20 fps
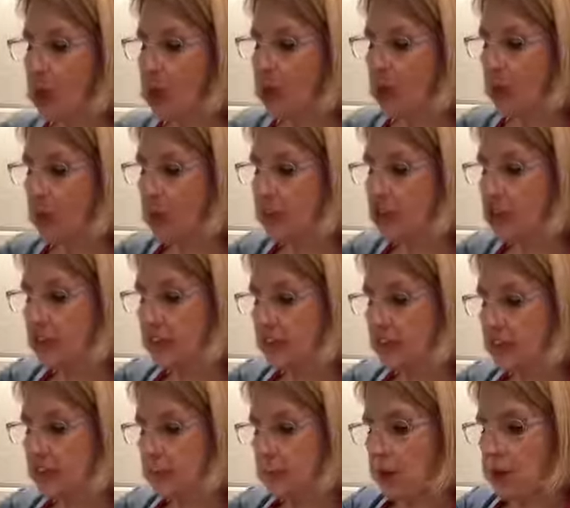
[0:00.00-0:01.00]
Once you get
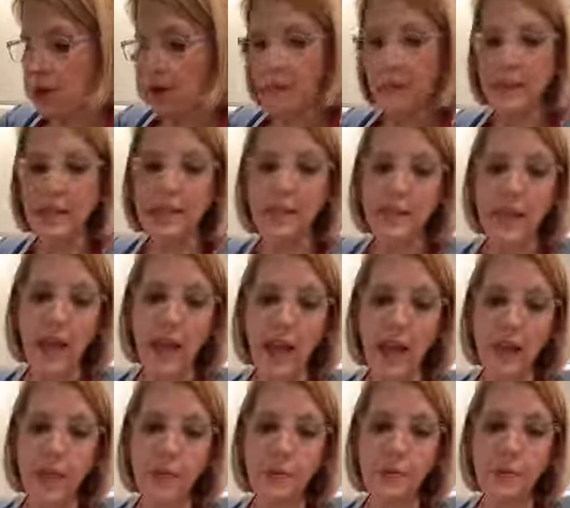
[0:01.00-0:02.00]
them all mixed
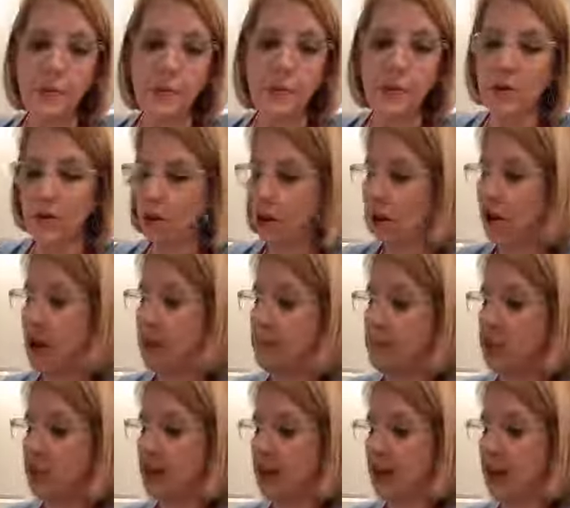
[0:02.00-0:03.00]
up, or I'm
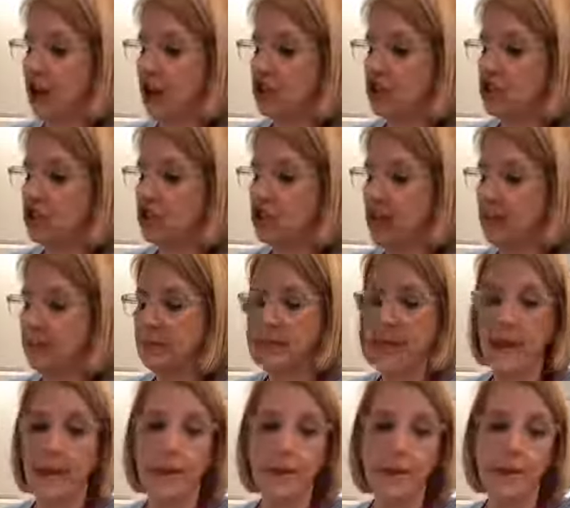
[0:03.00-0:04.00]
sorry, all shaped
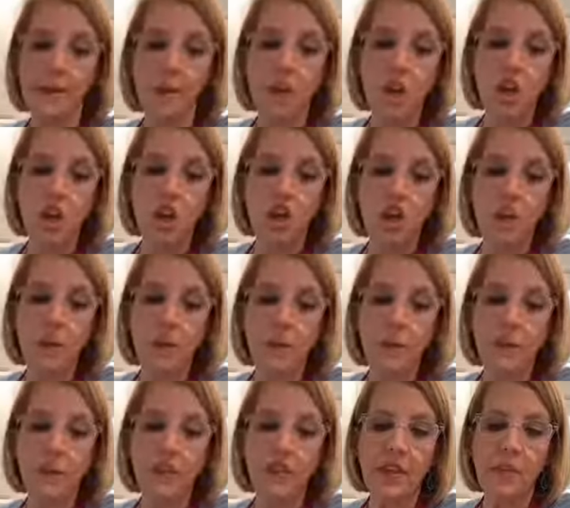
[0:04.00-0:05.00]
up, you want to
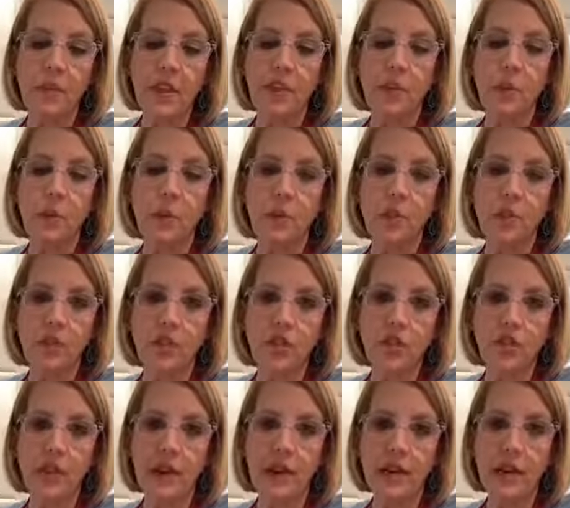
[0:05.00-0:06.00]
put them in the
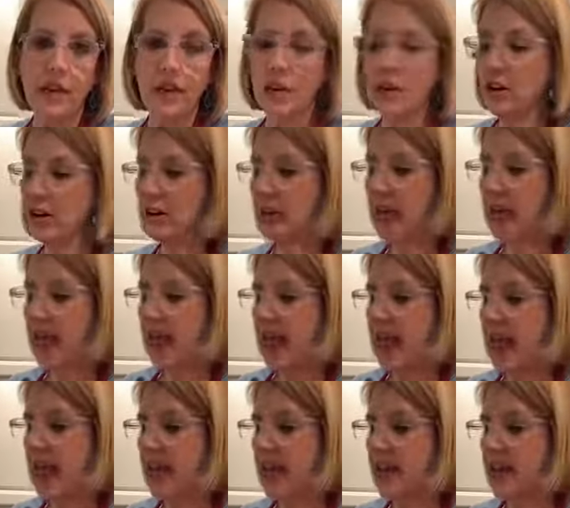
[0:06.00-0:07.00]
refrigerator
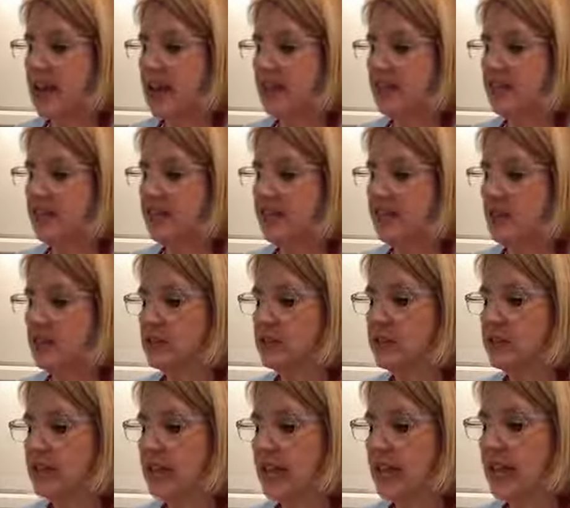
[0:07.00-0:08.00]
and then they'll
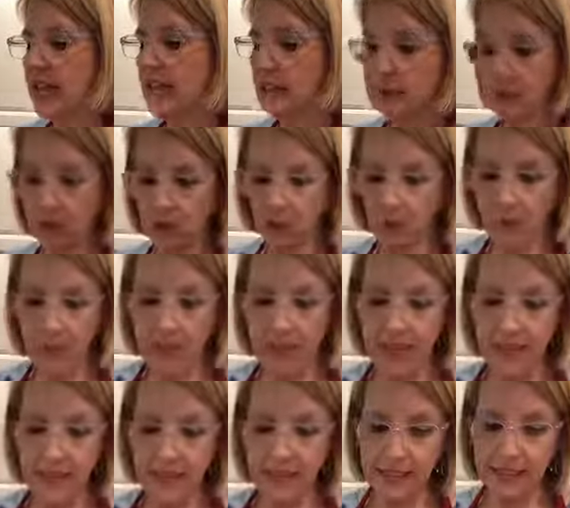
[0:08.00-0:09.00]
set up a little
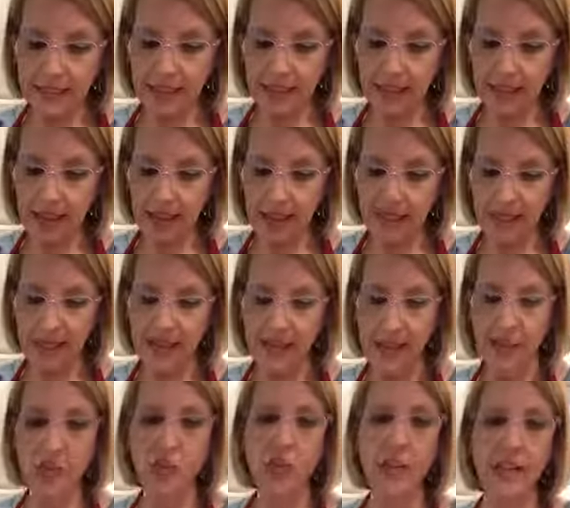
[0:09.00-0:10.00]
bit and
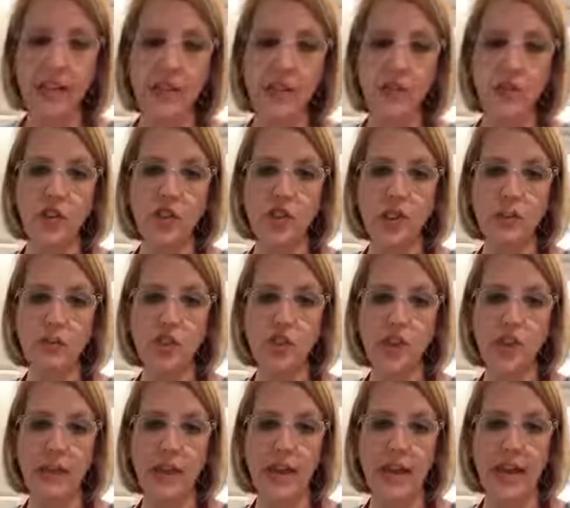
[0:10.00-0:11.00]
then transfer them to
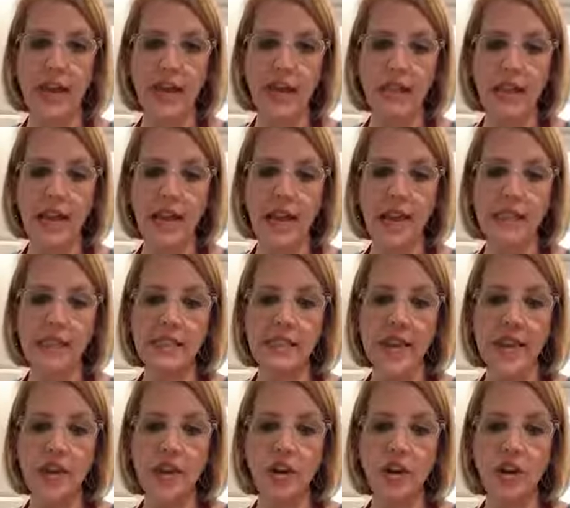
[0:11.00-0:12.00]
an airtight
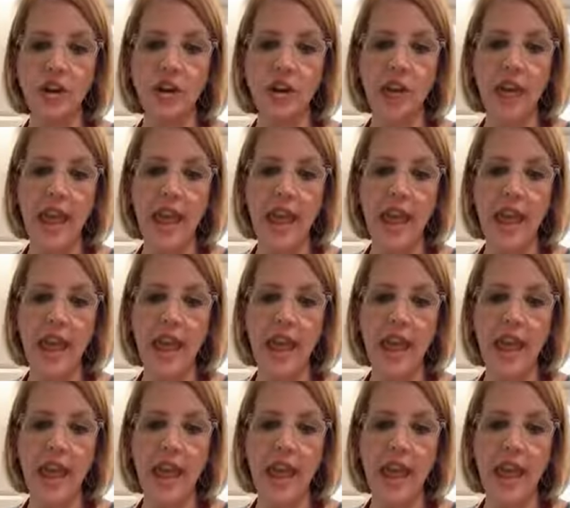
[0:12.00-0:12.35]
container